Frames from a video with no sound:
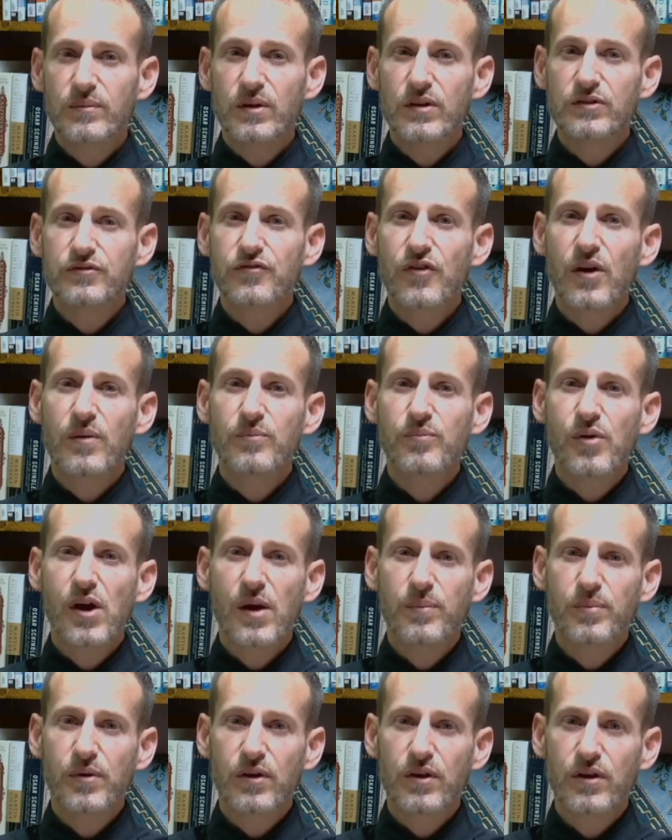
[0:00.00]
moves from
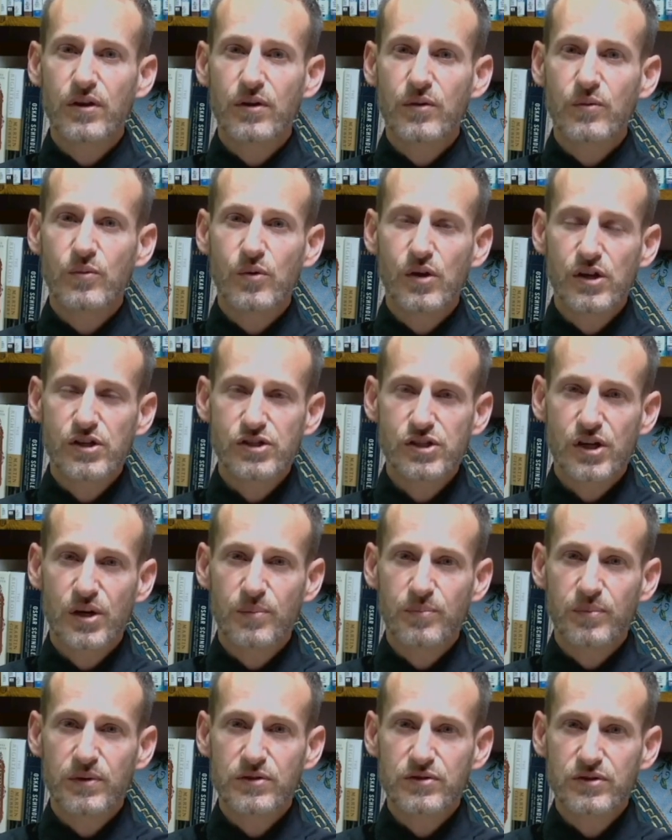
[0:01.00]
proper
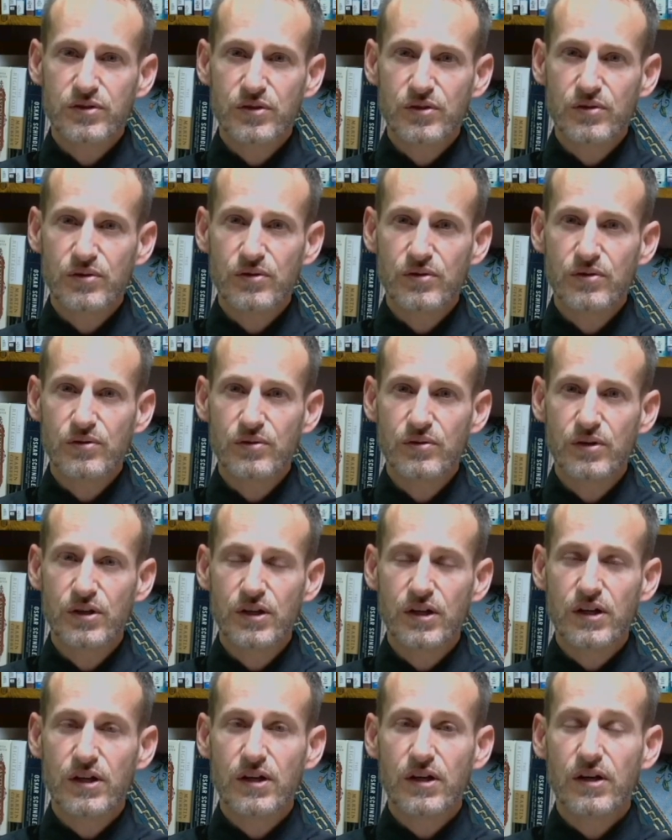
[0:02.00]
worship to
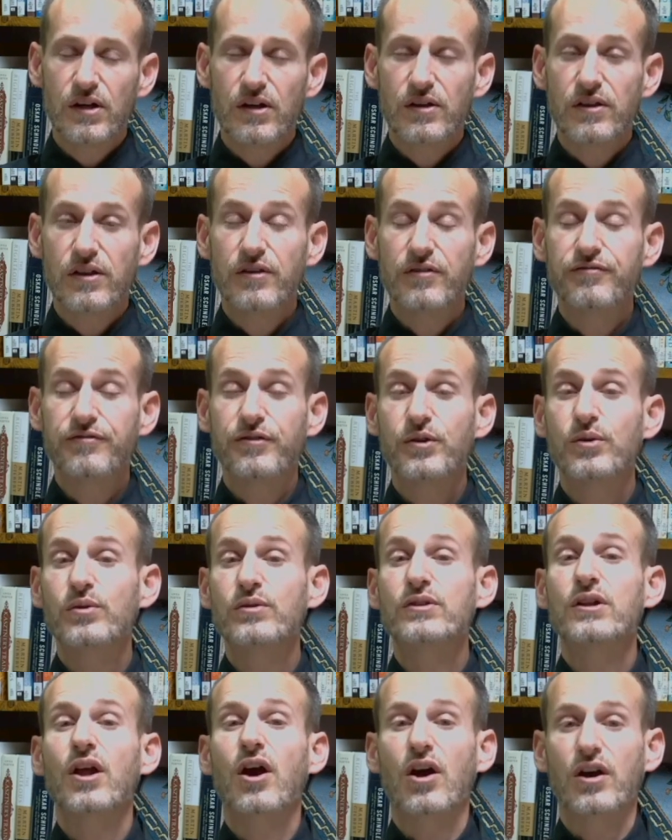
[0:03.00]
the
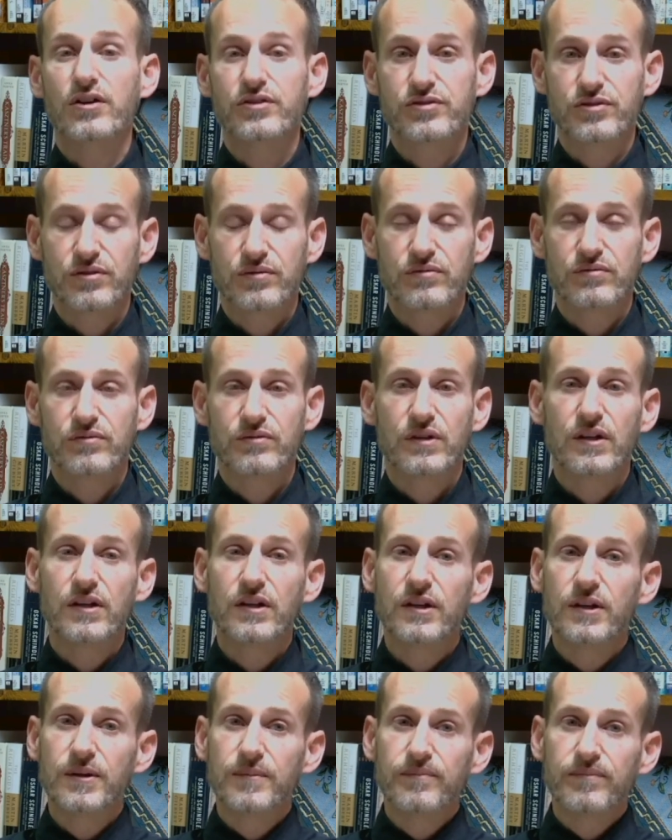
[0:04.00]
food laws,
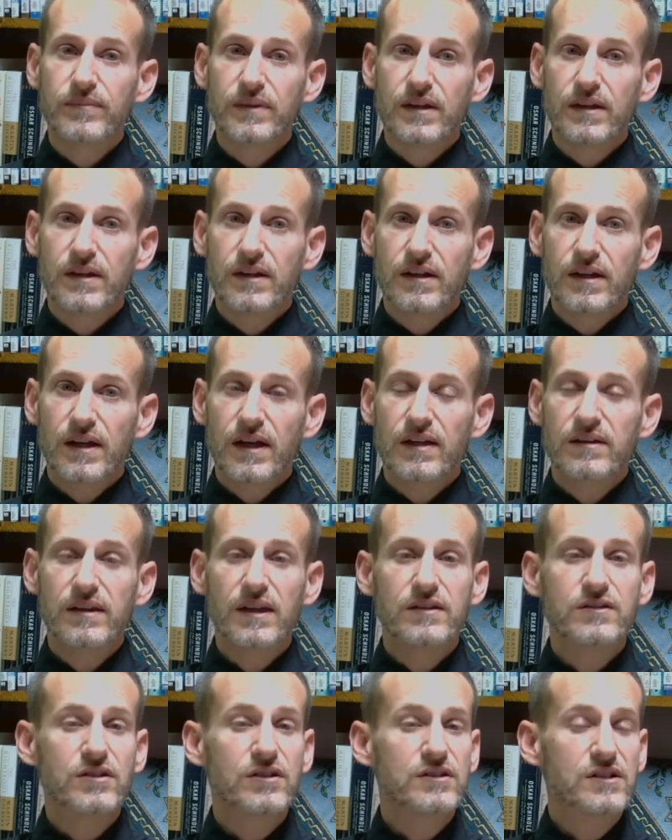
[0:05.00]
and
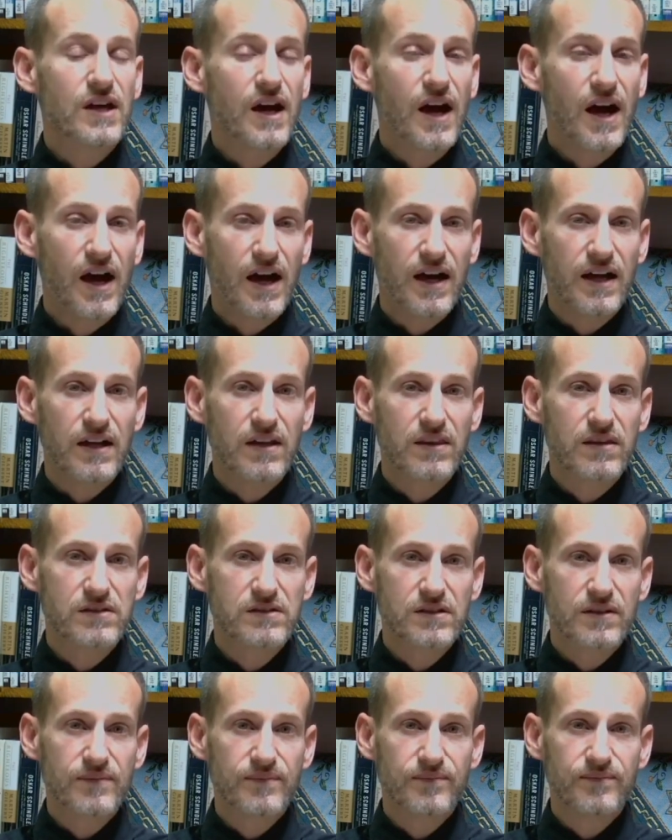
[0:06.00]
then to
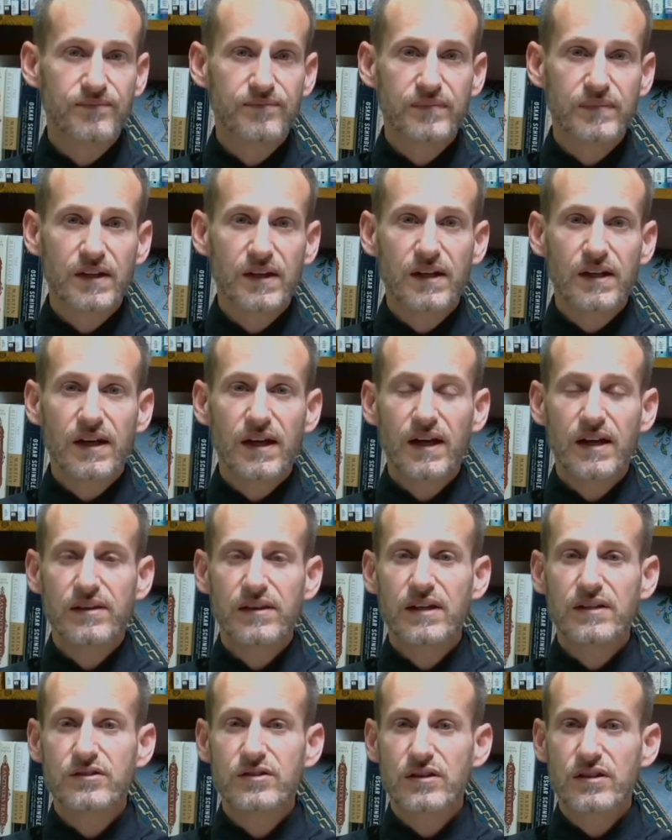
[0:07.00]
tithes, and
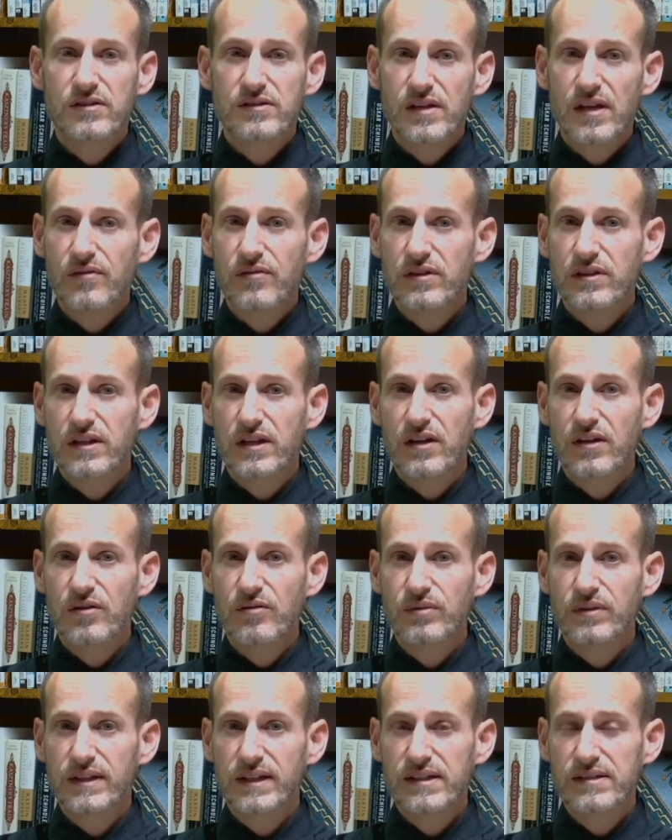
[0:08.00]
then to the 7th year
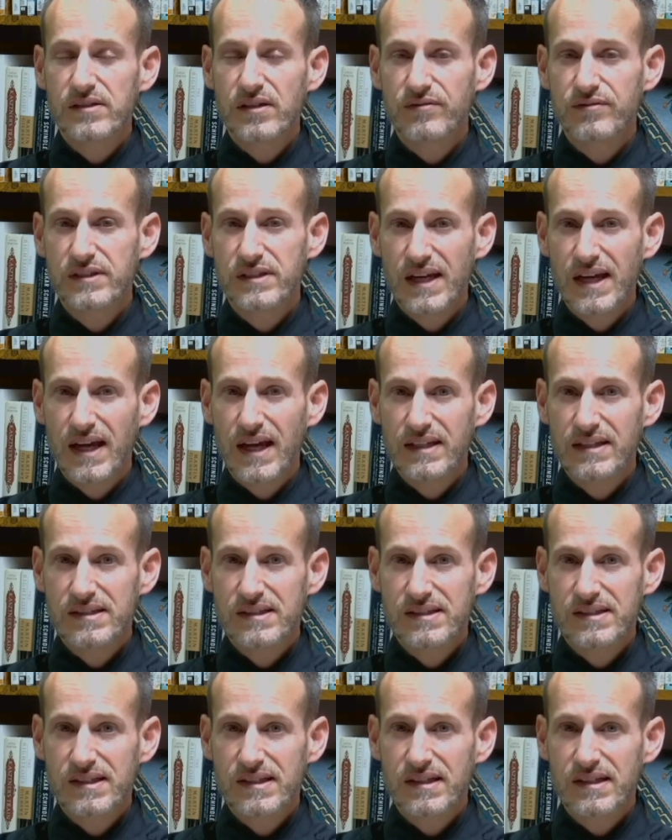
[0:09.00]
release of
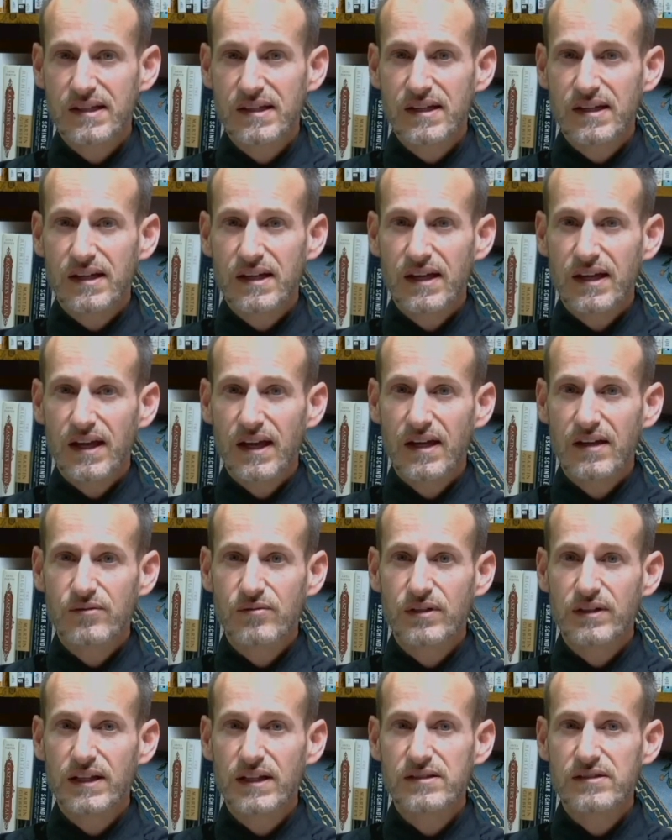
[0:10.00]
debts and
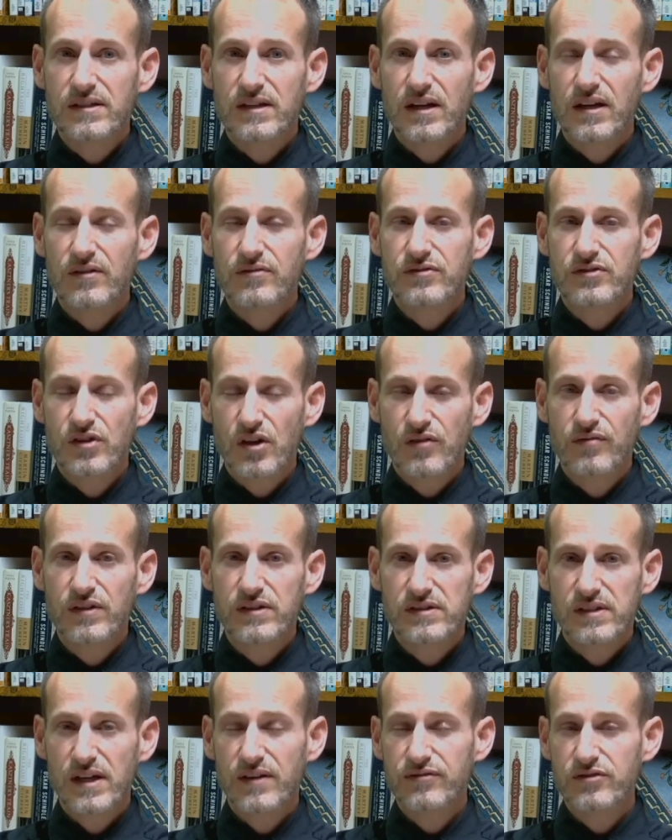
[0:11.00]
release of
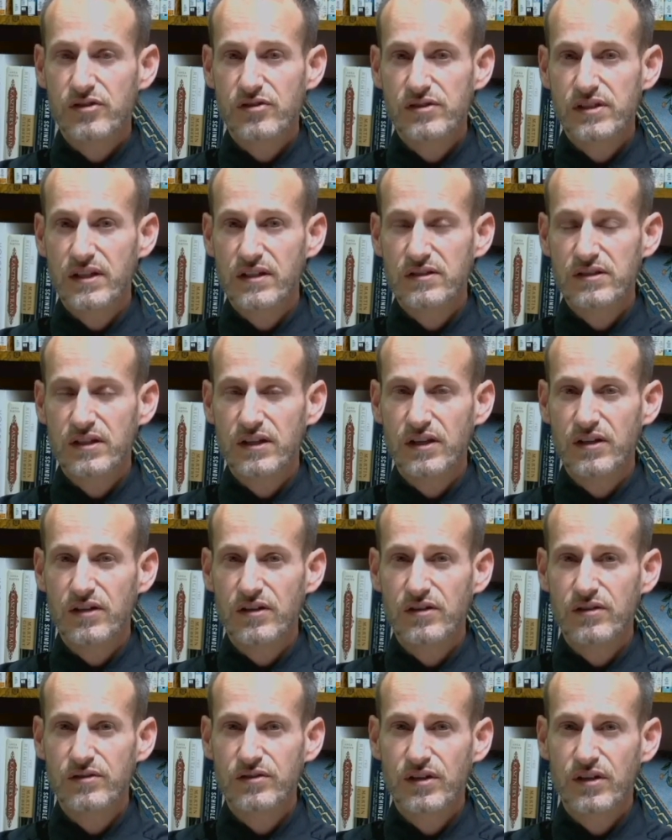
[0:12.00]
servants after 6
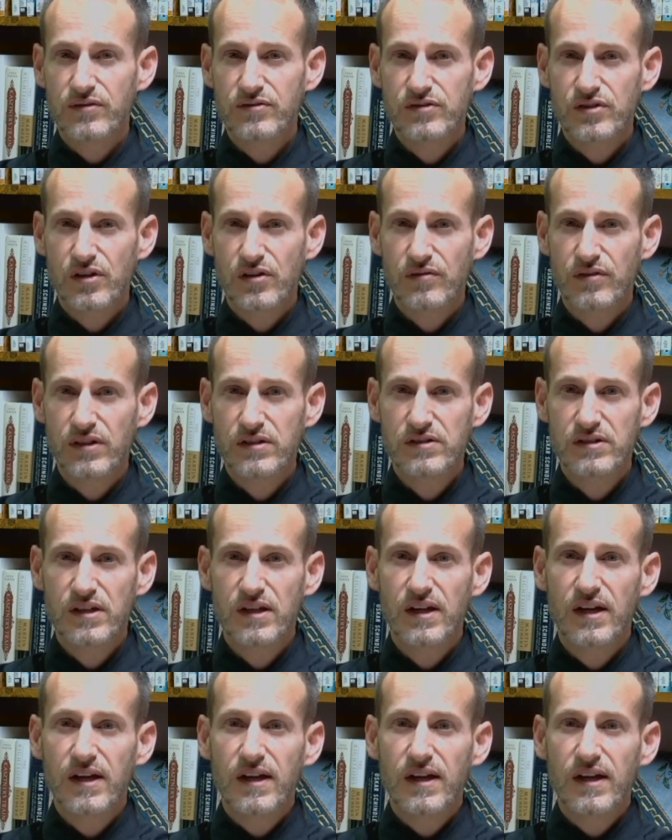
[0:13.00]
years of service,